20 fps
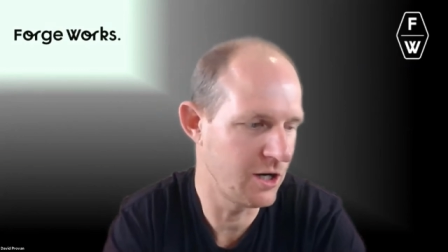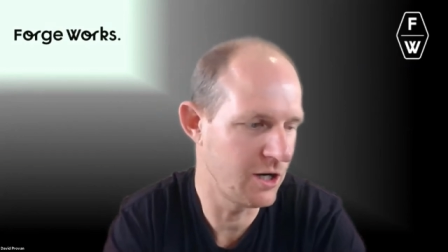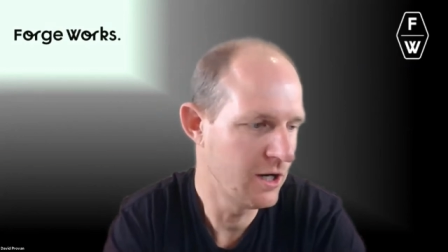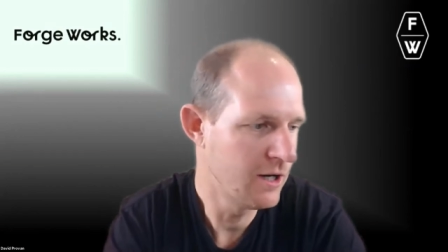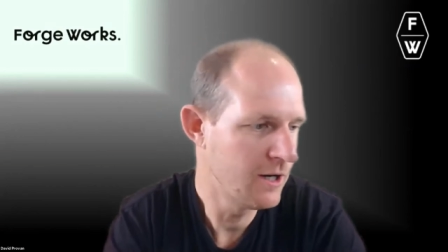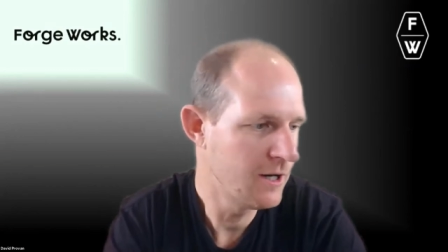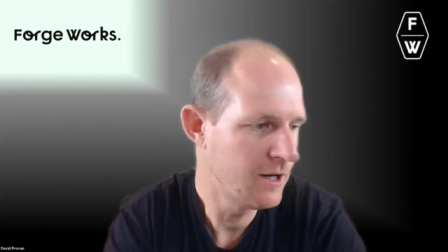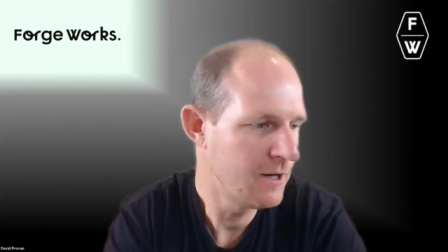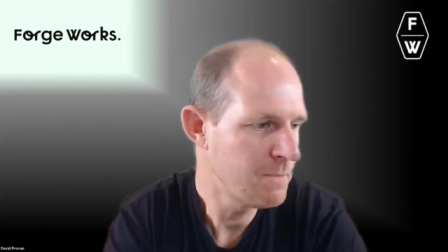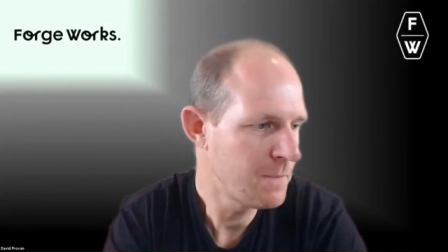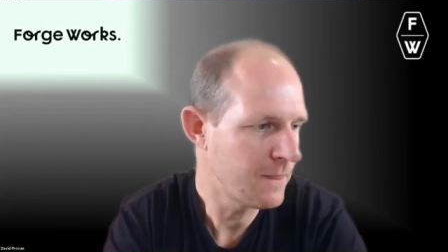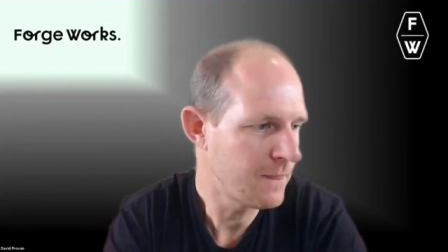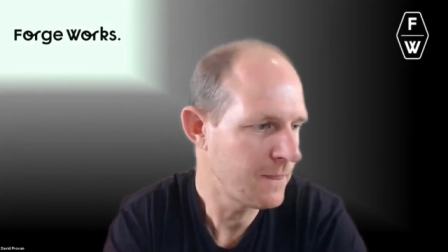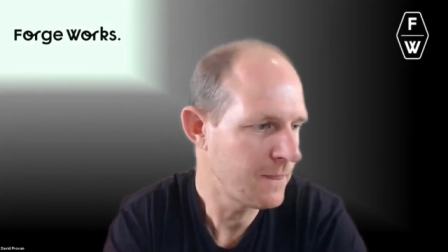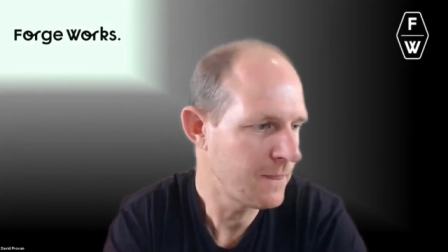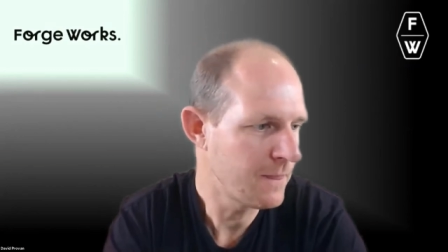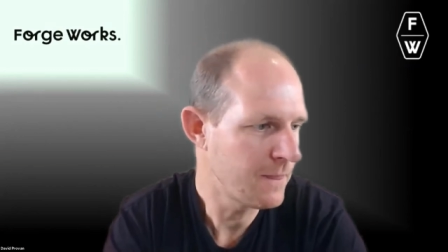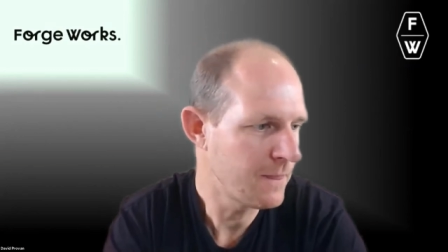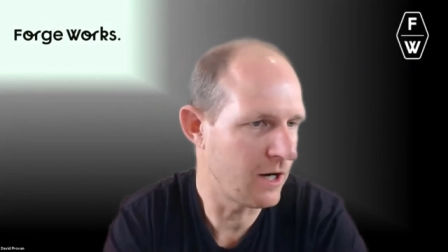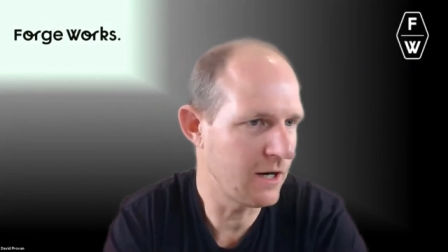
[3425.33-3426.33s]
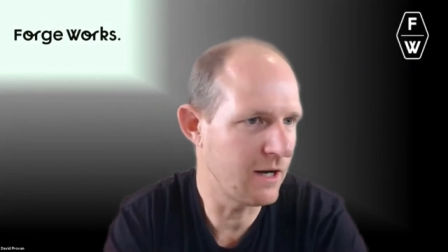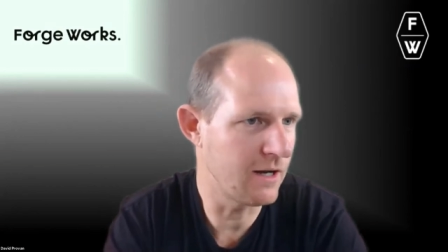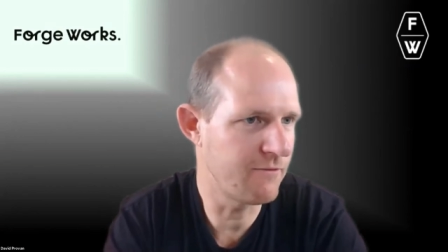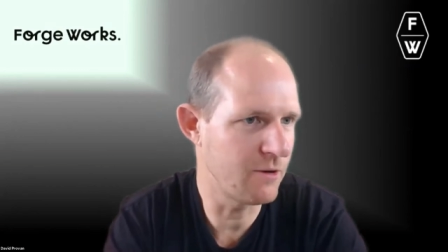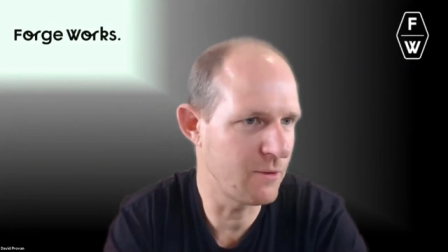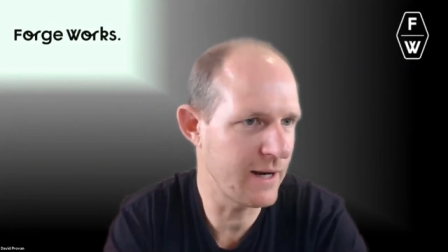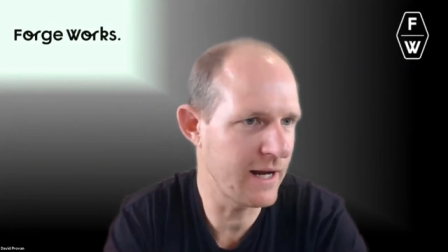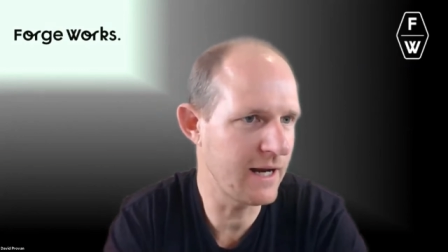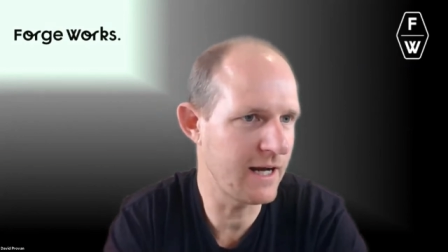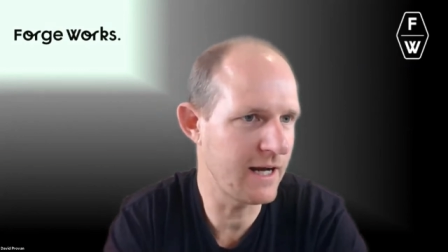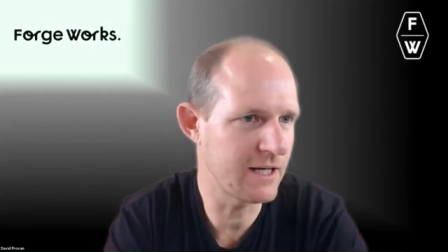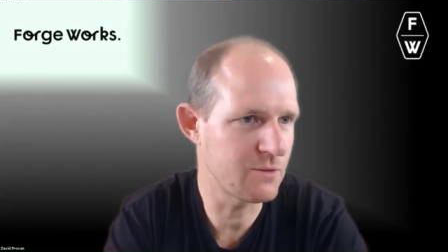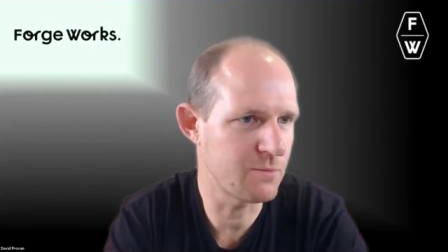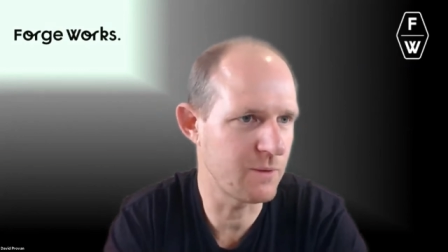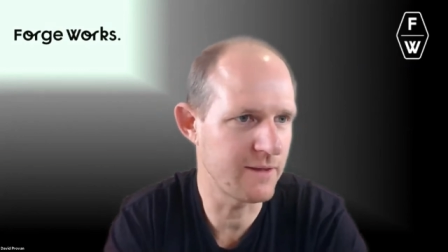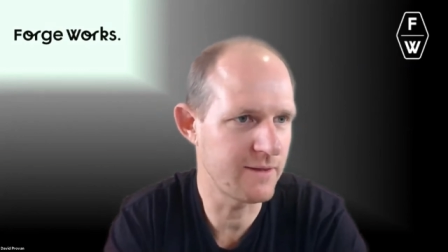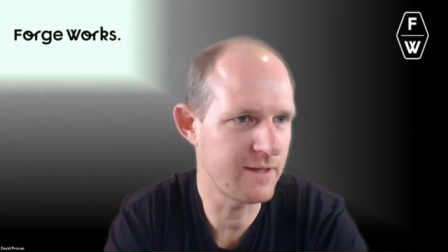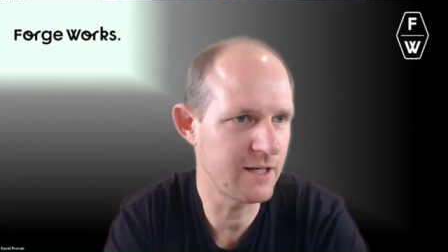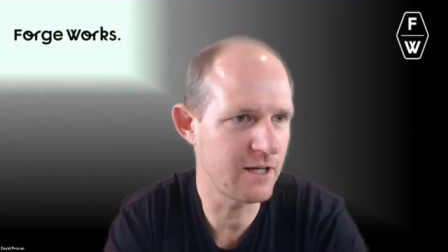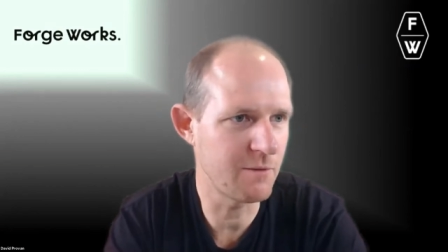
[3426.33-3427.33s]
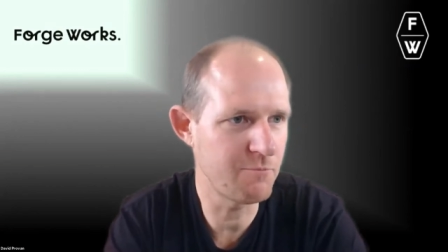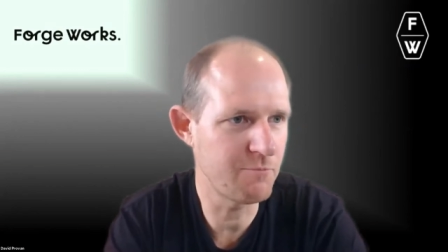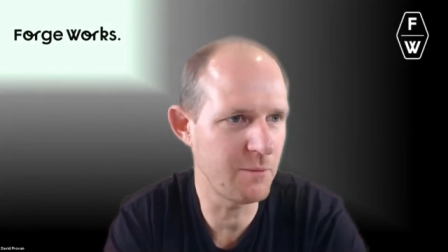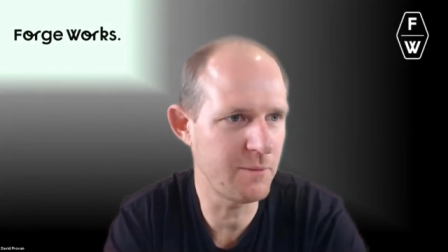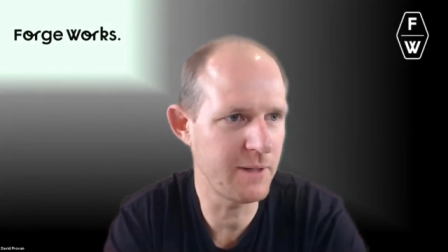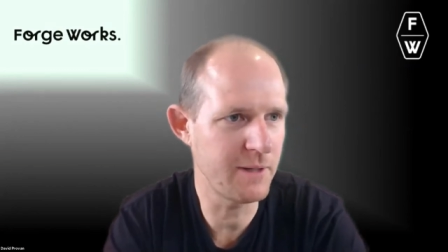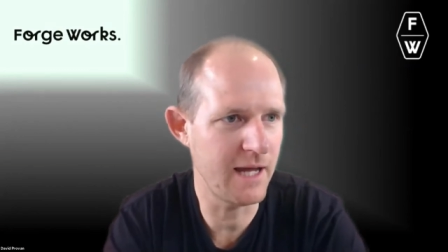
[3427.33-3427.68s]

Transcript: So I, if you're going to ask one thing,